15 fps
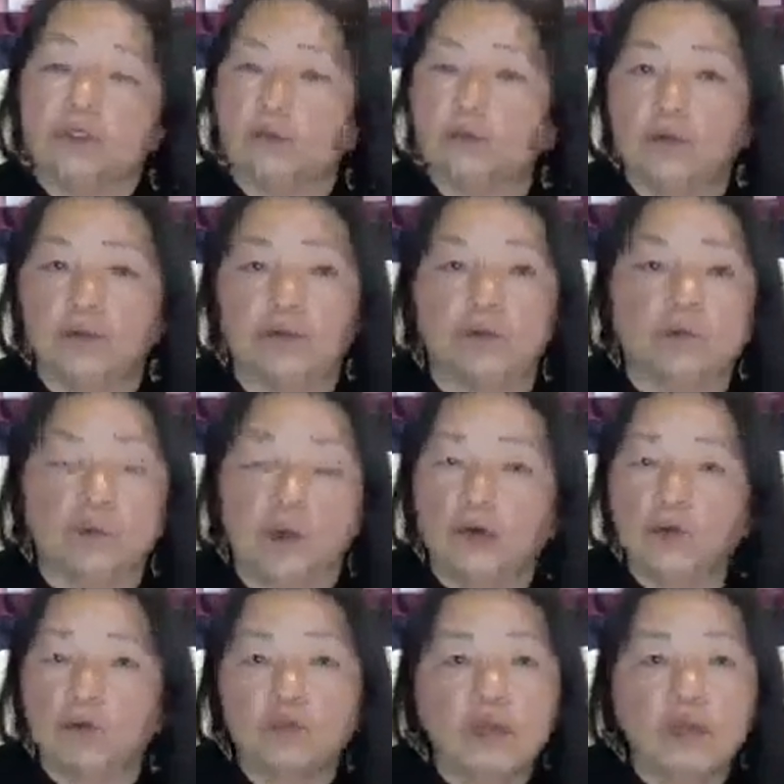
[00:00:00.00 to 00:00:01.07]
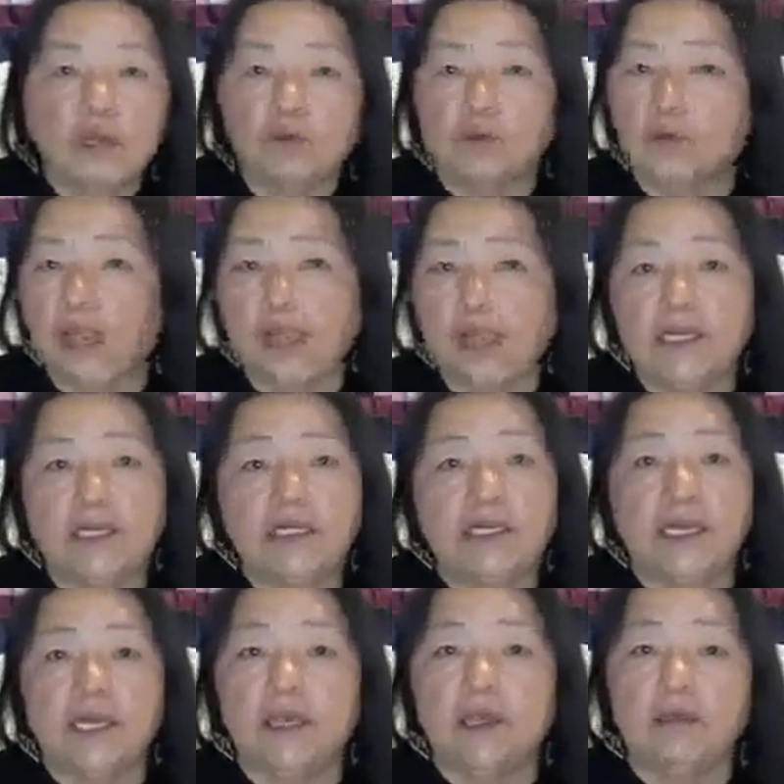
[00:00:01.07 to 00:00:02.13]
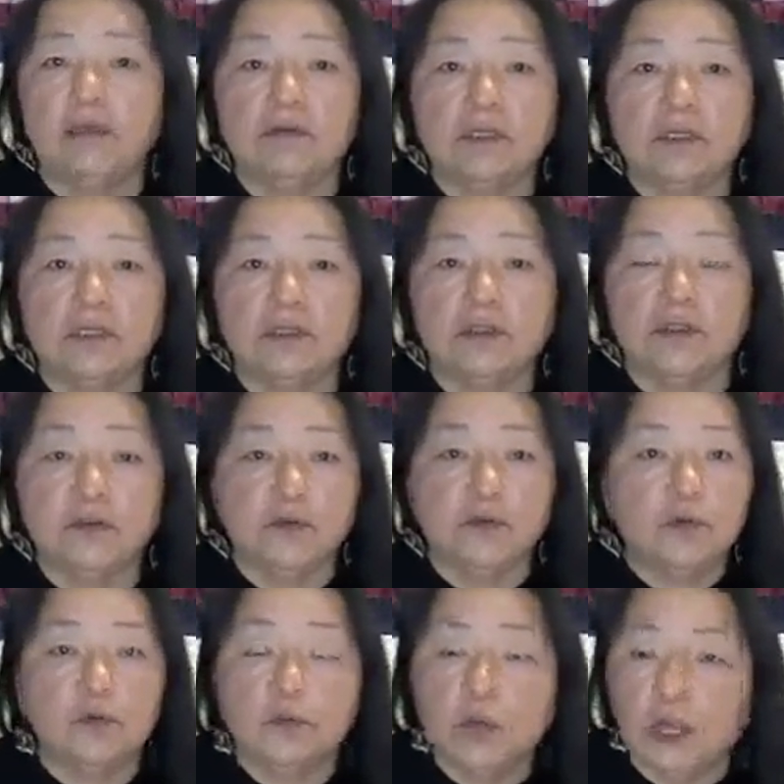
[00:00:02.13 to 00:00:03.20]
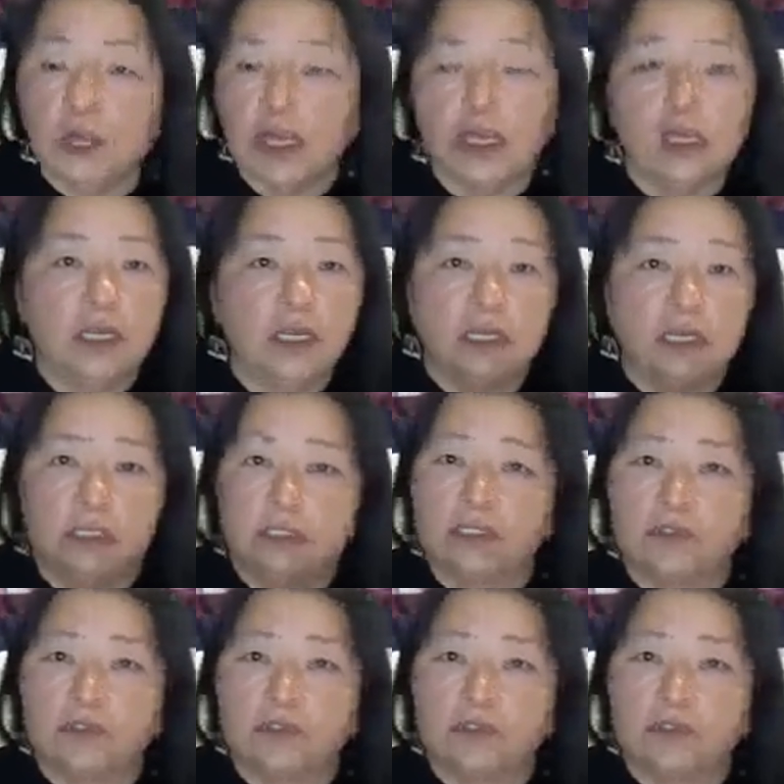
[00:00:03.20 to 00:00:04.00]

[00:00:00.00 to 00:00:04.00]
through writing down, through uh,